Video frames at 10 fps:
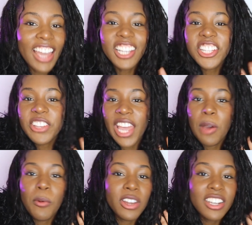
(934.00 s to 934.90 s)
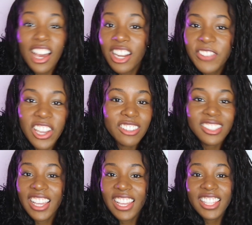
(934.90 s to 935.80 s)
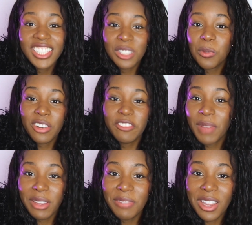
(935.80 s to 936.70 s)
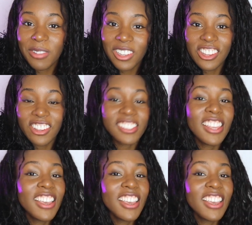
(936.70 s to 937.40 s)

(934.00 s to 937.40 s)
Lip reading: And I don't care what none of y'all say, this is one of my favorite looks.